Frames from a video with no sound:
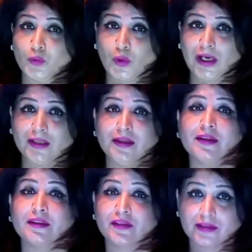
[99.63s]
while
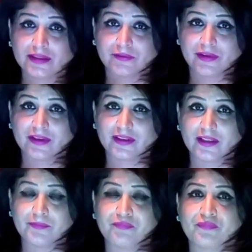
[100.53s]
delivering
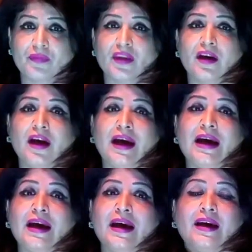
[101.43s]
them.
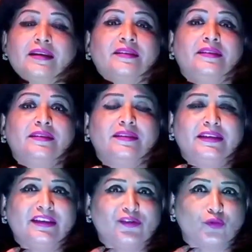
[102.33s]
And
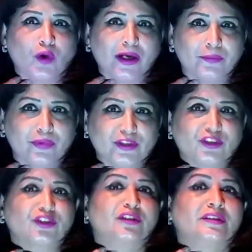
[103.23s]
this
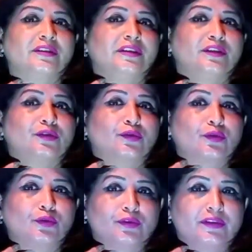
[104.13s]
vibration in
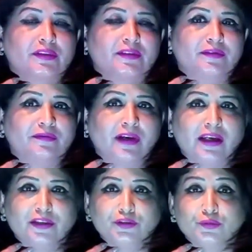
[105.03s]
throat
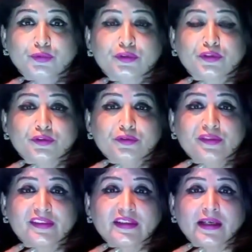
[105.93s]
while you
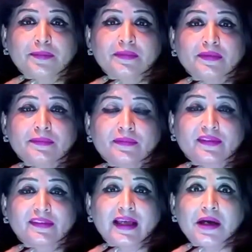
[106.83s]
produce them
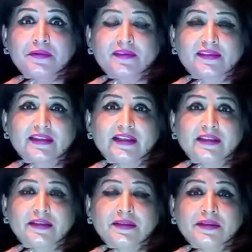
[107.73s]
sounds
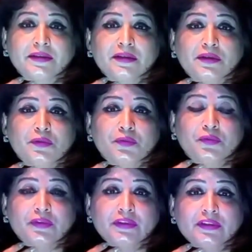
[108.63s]
like
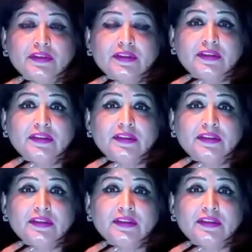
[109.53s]
v,